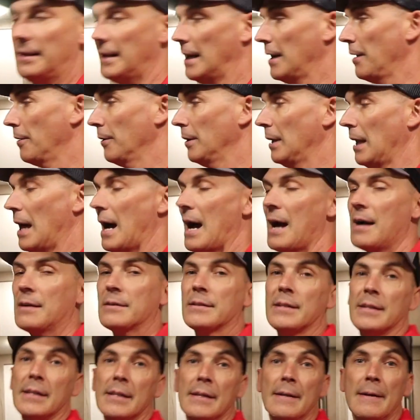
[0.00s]
and they are
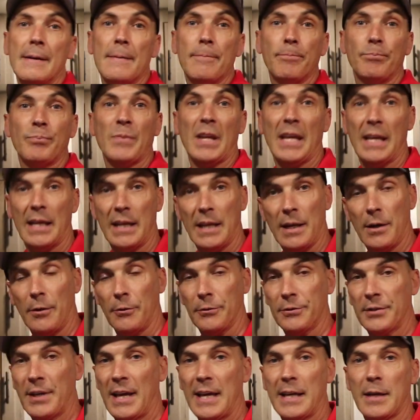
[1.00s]
locked and
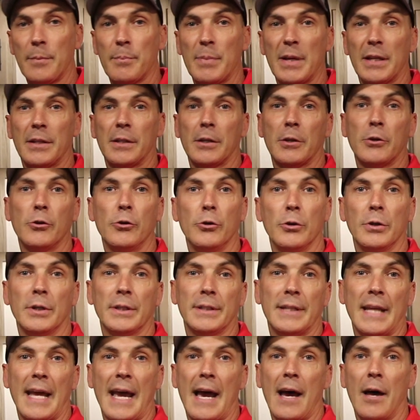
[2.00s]
it'll take a bit to cool
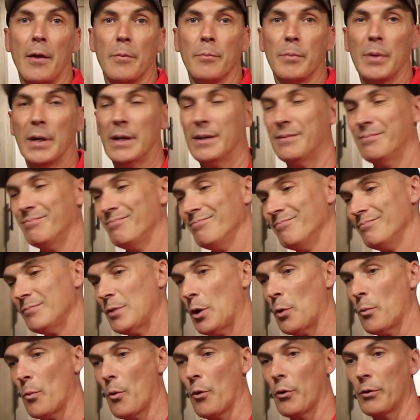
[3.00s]
it down, but
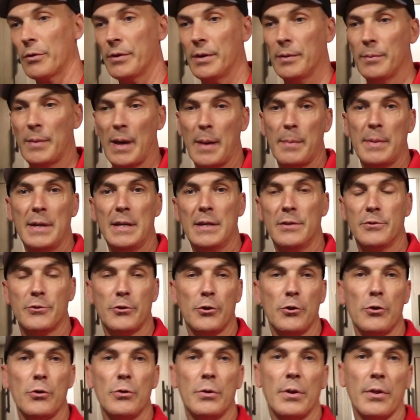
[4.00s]
no more than maybe
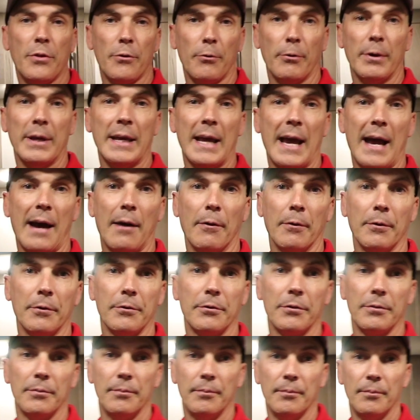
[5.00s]
two to three
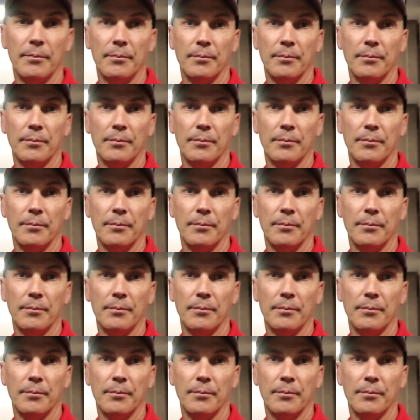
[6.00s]
hours.